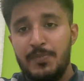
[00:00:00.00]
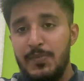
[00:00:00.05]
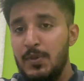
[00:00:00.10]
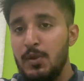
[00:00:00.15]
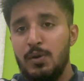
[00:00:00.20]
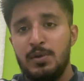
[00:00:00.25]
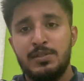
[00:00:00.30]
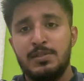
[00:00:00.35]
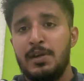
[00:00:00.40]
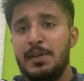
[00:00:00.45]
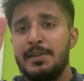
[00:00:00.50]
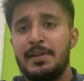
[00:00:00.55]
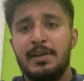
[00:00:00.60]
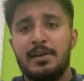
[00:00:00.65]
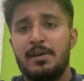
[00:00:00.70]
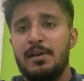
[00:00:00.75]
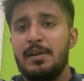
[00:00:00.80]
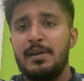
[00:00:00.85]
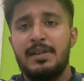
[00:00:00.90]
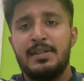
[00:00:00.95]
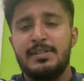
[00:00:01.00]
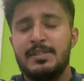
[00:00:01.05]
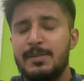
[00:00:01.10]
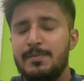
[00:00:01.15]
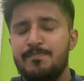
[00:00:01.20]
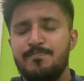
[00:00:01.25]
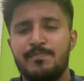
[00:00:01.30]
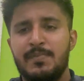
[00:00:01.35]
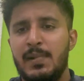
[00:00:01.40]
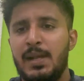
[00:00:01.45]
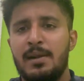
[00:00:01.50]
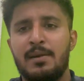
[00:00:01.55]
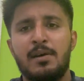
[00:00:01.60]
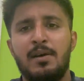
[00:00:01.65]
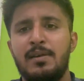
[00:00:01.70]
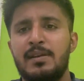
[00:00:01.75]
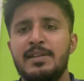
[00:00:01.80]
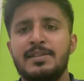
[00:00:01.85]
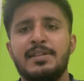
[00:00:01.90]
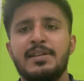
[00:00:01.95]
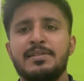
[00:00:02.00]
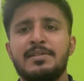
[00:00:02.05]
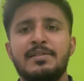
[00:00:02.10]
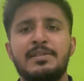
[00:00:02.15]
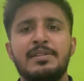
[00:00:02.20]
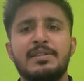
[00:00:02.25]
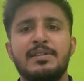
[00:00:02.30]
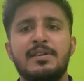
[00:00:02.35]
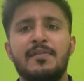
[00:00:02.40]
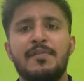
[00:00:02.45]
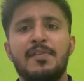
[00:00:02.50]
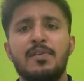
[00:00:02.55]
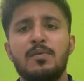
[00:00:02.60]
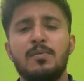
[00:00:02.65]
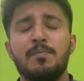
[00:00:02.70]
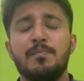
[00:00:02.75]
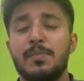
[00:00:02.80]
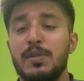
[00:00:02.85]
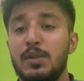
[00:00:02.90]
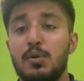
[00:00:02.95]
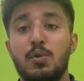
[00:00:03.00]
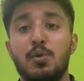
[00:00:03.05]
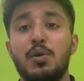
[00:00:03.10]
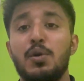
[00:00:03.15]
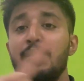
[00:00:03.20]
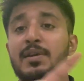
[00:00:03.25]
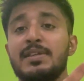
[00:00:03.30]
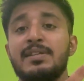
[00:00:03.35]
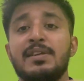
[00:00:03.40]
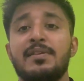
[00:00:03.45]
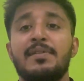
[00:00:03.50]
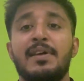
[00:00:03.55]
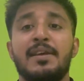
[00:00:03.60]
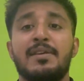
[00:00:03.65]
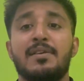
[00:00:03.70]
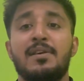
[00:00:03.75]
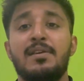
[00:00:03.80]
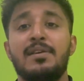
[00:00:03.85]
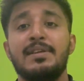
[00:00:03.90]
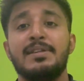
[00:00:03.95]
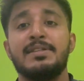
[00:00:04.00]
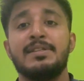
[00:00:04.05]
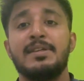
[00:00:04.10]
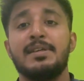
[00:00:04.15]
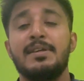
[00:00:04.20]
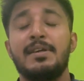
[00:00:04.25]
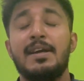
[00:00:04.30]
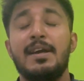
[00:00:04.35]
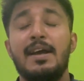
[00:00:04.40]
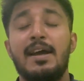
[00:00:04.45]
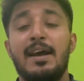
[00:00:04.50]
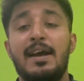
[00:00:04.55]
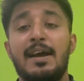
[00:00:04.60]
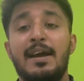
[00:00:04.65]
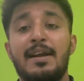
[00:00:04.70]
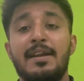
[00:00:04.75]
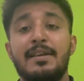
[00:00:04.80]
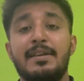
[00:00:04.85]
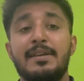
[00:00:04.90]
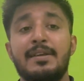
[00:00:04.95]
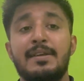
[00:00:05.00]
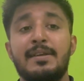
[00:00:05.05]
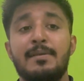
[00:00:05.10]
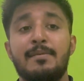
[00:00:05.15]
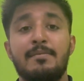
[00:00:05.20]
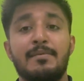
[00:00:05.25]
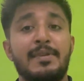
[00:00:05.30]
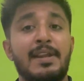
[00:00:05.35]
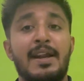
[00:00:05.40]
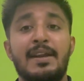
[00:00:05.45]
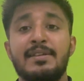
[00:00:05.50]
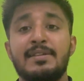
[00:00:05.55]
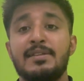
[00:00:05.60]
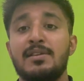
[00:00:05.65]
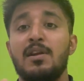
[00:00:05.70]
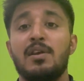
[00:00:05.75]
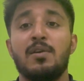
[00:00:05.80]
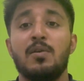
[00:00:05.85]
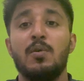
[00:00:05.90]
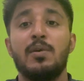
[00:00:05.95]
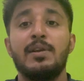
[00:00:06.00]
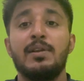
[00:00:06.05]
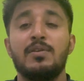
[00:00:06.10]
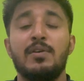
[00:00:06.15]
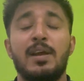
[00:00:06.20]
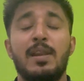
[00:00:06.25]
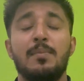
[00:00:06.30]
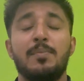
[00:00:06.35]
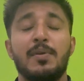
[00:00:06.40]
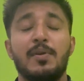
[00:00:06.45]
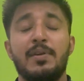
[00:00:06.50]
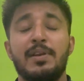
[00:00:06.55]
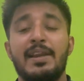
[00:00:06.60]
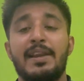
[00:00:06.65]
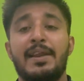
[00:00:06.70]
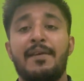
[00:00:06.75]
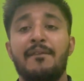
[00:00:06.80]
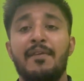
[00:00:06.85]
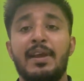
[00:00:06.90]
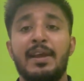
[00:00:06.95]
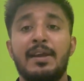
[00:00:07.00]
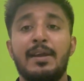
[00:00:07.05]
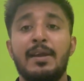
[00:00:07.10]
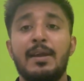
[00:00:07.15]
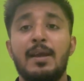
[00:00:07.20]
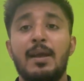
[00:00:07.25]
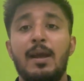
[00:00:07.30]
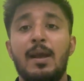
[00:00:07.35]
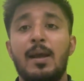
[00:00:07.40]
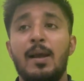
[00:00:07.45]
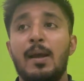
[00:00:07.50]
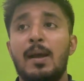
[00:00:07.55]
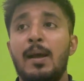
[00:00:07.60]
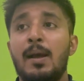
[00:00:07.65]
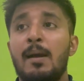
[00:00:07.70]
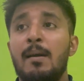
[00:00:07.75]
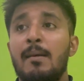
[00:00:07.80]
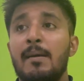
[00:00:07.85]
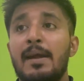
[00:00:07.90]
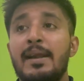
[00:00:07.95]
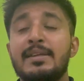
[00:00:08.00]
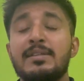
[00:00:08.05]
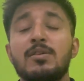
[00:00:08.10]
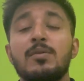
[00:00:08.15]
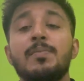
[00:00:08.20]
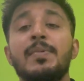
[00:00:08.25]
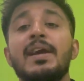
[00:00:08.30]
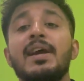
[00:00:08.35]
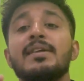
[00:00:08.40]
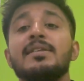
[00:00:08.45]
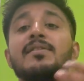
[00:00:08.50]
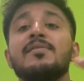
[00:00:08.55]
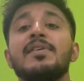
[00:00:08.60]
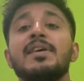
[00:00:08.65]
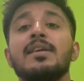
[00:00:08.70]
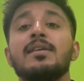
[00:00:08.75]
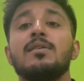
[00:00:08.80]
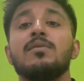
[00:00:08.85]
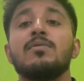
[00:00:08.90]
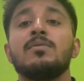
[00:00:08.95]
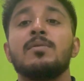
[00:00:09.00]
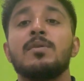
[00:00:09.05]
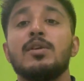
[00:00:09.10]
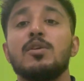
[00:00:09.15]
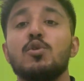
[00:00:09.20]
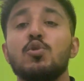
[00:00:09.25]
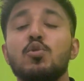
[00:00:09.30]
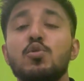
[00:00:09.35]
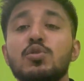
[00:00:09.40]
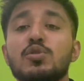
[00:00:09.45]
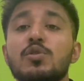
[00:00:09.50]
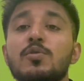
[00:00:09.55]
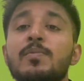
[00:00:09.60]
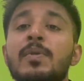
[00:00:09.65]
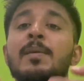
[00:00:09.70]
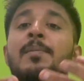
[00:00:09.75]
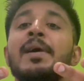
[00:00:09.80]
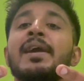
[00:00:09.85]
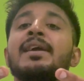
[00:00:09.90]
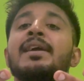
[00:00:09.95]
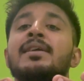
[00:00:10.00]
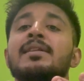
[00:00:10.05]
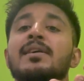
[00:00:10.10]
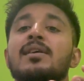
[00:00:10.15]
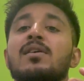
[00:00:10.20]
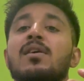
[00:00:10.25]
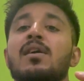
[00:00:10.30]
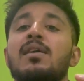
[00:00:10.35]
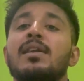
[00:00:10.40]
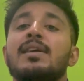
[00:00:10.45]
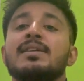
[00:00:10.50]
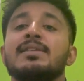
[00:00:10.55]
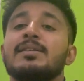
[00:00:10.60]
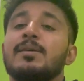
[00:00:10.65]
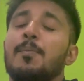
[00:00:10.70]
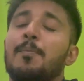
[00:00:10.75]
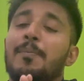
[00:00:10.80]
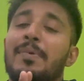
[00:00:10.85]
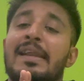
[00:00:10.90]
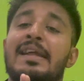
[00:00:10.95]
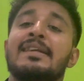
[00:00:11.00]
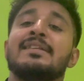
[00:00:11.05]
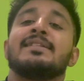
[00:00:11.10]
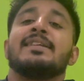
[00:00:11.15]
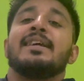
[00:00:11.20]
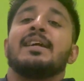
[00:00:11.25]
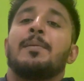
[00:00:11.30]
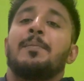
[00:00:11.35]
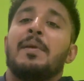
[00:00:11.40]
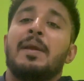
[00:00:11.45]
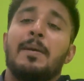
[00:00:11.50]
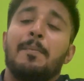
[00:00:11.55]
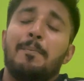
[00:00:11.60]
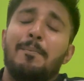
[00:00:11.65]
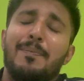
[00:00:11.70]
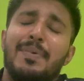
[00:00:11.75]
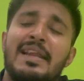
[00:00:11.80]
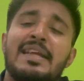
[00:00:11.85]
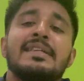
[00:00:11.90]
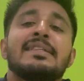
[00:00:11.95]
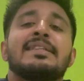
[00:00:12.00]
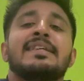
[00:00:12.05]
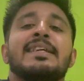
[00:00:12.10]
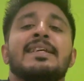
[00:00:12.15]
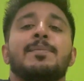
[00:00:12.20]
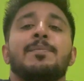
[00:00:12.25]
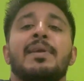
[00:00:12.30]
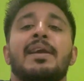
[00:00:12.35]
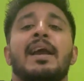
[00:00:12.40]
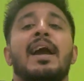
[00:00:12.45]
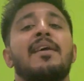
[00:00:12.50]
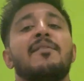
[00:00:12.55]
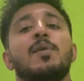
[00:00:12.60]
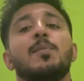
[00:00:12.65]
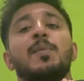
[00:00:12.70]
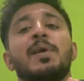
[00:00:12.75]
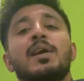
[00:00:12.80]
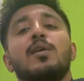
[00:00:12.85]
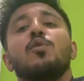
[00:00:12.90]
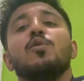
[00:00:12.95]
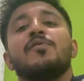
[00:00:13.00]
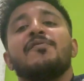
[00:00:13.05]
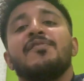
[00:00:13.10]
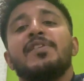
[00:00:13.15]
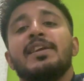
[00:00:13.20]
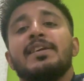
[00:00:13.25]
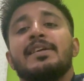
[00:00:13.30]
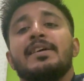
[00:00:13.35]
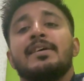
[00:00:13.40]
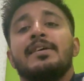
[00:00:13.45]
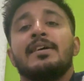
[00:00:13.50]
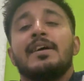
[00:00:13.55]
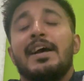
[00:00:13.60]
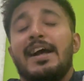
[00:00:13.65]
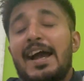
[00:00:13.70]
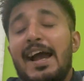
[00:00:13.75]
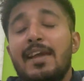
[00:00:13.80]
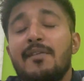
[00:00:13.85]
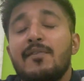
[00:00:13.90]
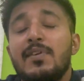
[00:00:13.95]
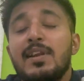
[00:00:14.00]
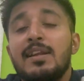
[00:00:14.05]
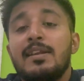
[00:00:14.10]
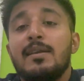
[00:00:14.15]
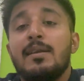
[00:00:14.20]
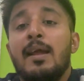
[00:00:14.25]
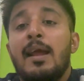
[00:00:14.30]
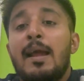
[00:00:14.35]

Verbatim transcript: don't join that college that college doesn't deserve you, you don't deserve that college, and that is not going to help you in any way. It should be other way around. You should be begging the college, please take me, please take me. I will be a good fit. I will